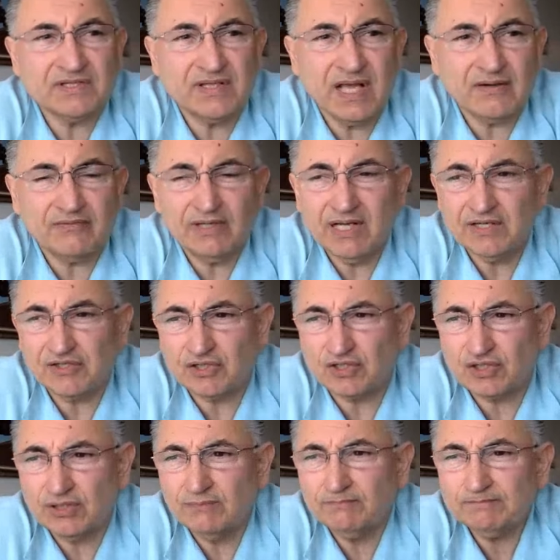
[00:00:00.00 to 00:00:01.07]
in that
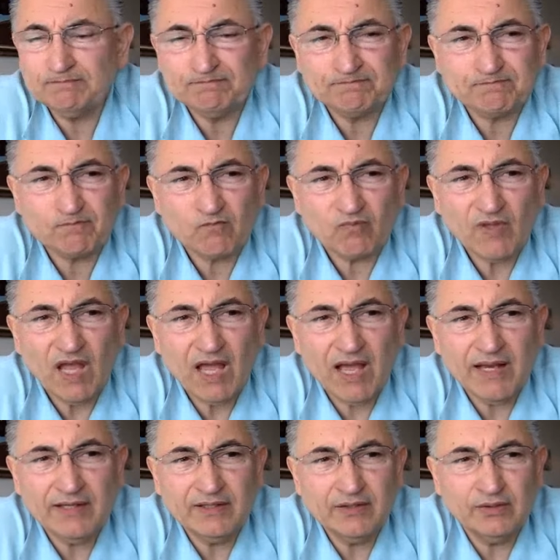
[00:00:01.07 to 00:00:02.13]
relationship
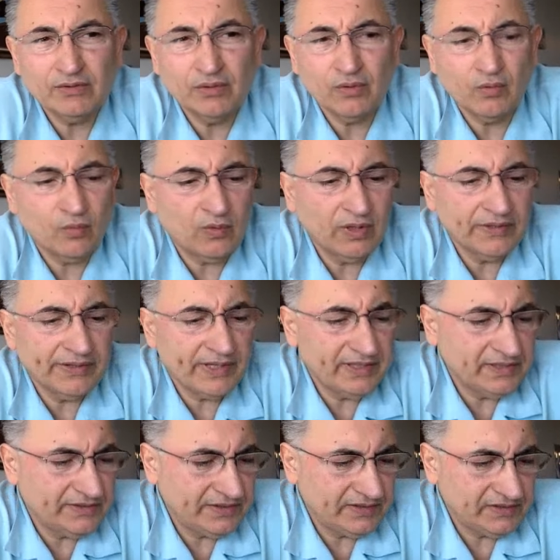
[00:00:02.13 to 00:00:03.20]
and you don't want
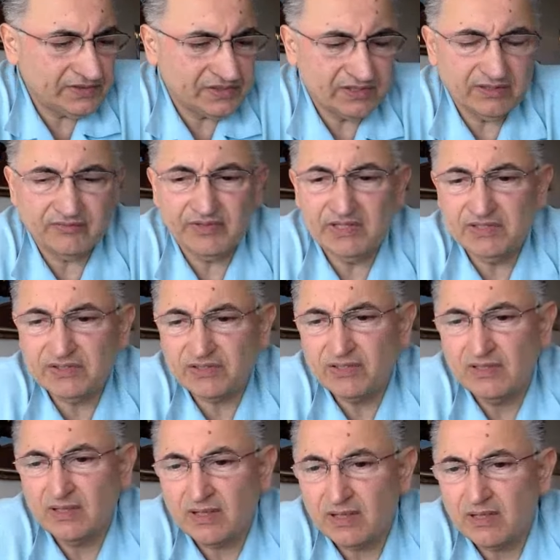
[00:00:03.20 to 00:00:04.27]
anything serious
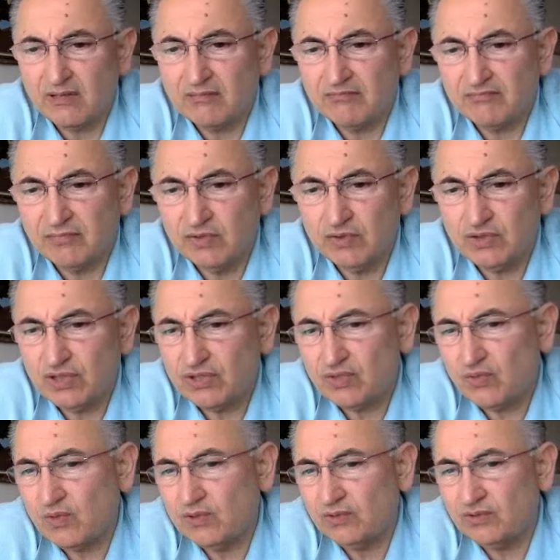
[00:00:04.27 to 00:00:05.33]
you just
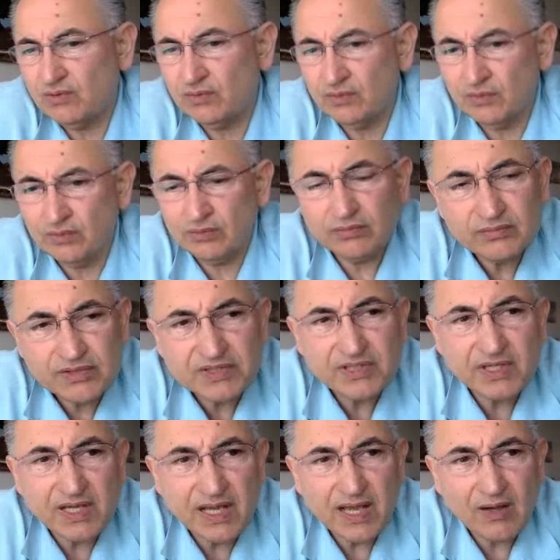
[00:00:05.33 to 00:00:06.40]
want to
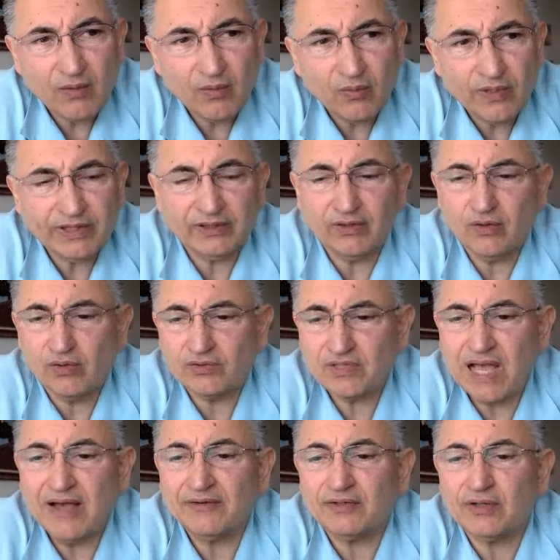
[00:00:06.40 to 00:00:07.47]
see where it goes
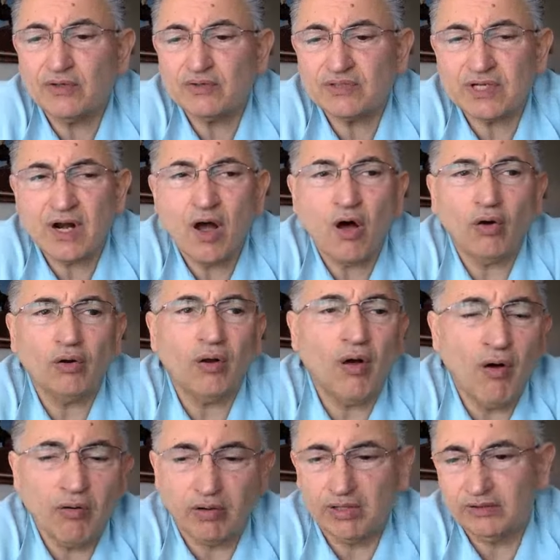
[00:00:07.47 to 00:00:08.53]
how it goes and how
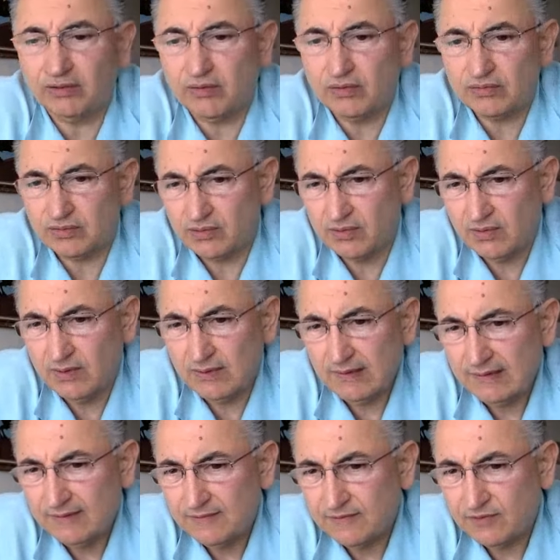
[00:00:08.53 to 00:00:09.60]
long it goes
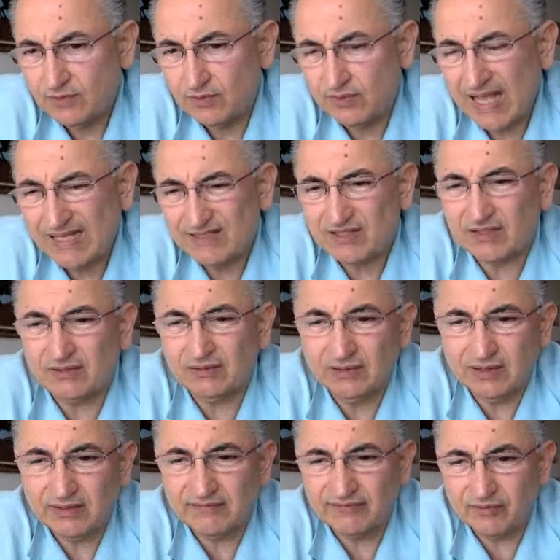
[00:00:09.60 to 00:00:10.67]
so that's
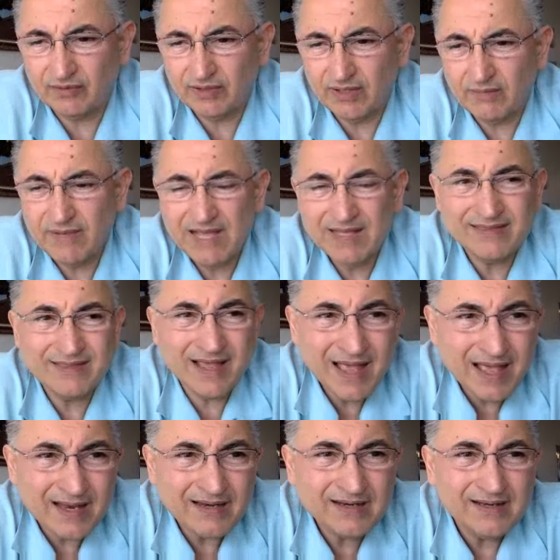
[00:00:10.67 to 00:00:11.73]
clear for them and
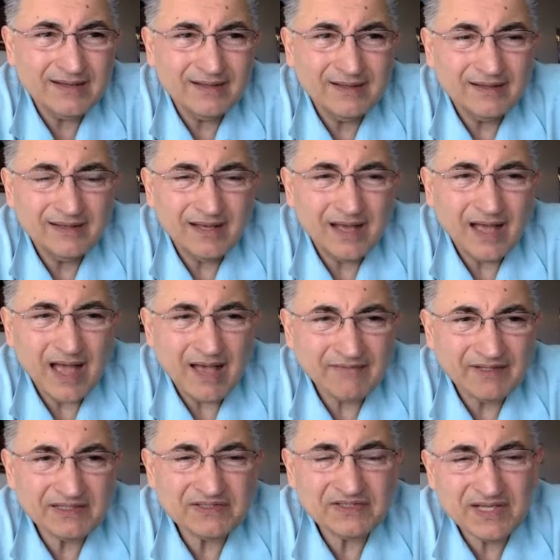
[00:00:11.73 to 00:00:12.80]
then
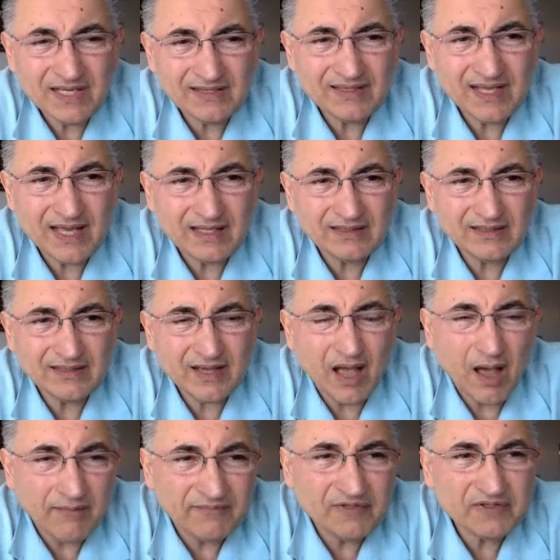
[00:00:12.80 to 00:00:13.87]
having said that
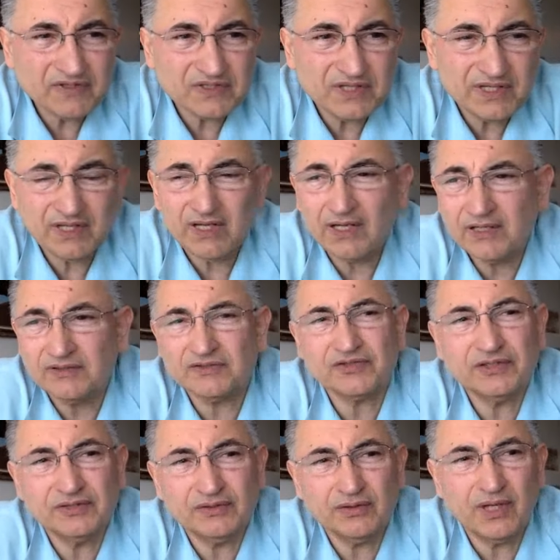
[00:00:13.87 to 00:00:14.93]
obviously they're going to
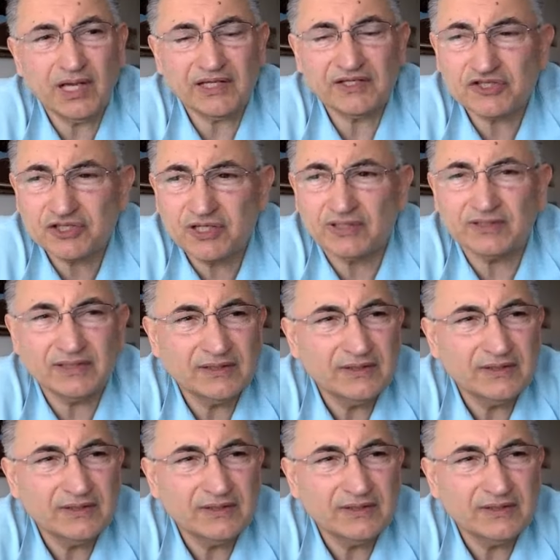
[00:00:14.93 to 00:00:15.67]
treat you like shit